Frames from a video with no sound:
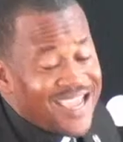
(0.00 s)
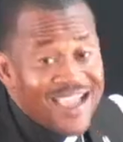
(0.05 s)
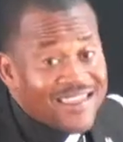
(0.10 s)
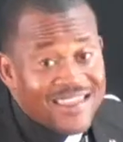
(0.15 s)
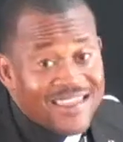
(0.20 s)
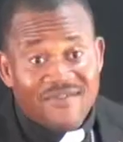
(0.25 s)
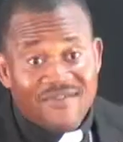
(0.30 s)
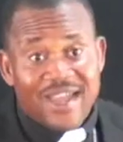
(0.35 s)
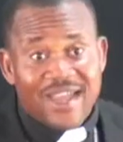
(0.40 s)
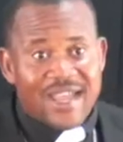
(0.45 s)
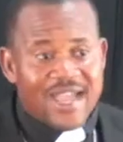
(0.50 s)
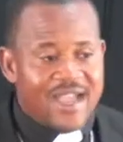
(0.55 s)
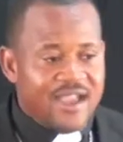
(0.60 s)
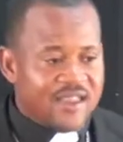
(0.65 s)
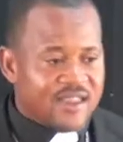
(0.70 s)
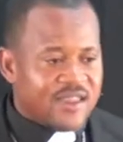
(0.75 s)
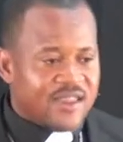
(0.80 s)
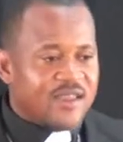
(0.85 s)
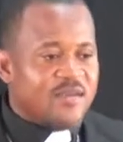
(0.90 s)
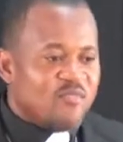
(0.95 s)
several
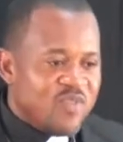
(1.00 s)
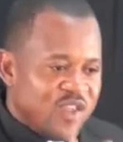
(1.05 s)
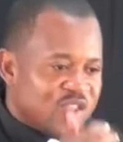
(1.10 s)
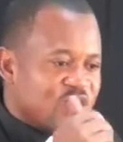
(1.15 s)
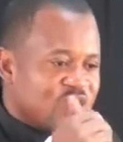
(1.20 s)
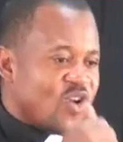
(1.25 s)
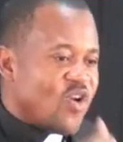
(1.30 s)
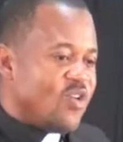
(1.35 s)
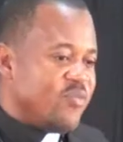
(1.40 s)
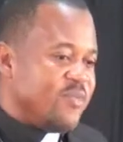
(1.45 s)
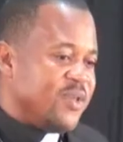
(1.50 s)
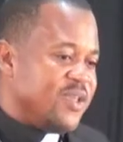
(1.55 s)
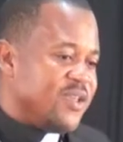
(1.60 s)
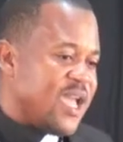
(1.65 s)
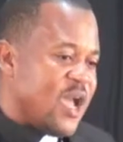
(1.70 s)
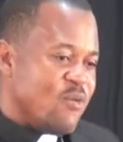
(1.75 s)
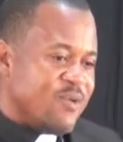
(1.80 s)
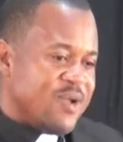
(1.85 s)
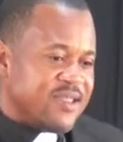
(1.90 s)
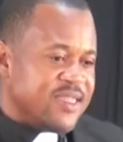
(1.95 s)
cars. Please call me. I
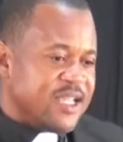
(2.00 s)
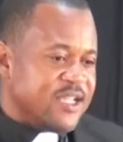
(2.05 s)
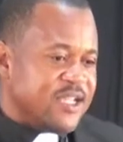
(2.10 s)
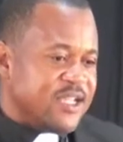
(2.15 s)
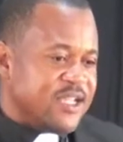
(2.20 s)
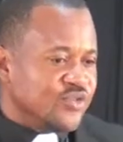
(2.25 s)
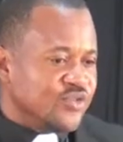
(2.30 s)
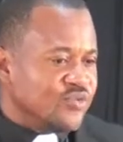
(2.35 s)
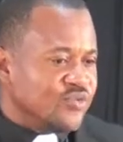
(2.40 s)
will attend to you.